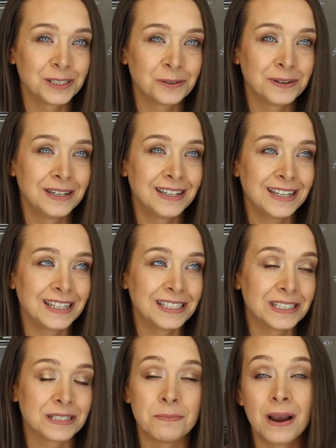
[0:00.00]
doing
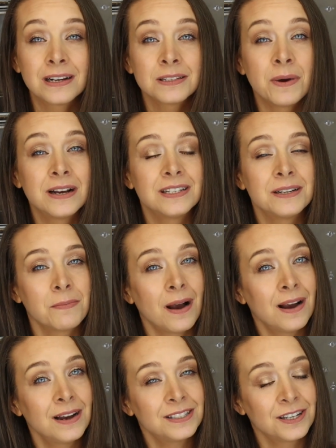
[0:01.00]
is maximizing
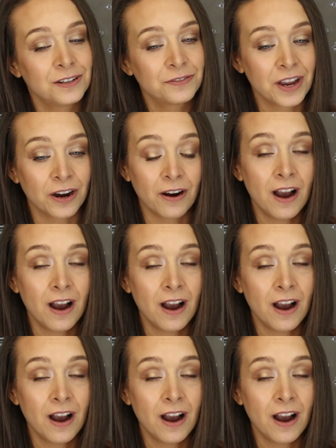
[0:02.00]
my self-care.